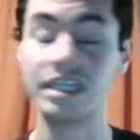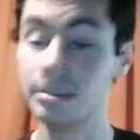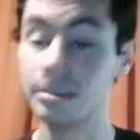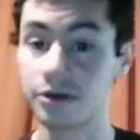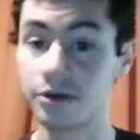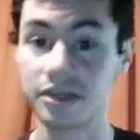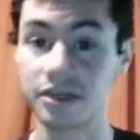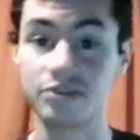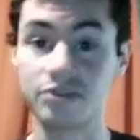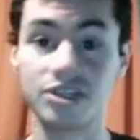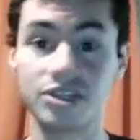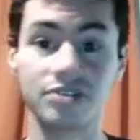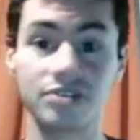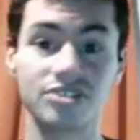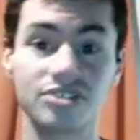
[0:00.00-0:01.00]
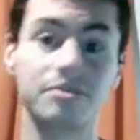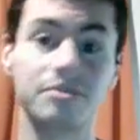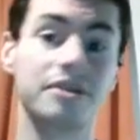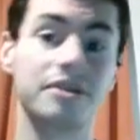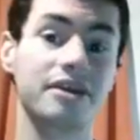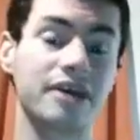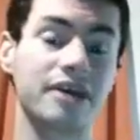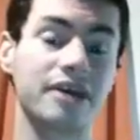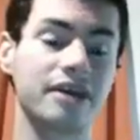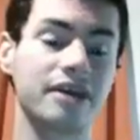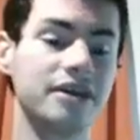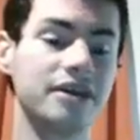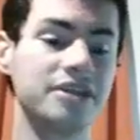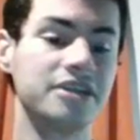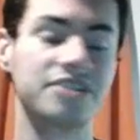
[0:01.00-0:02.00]
ebook that you sell or something like that,
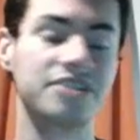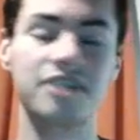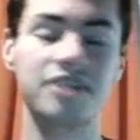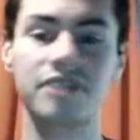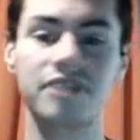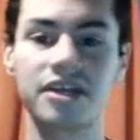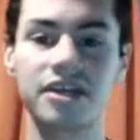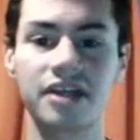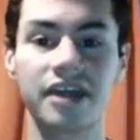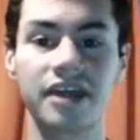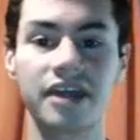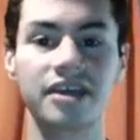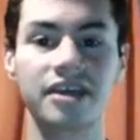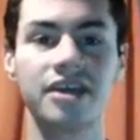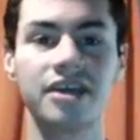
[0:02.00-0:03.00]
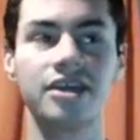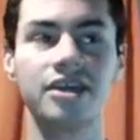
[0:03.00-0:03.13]
instead of getting like,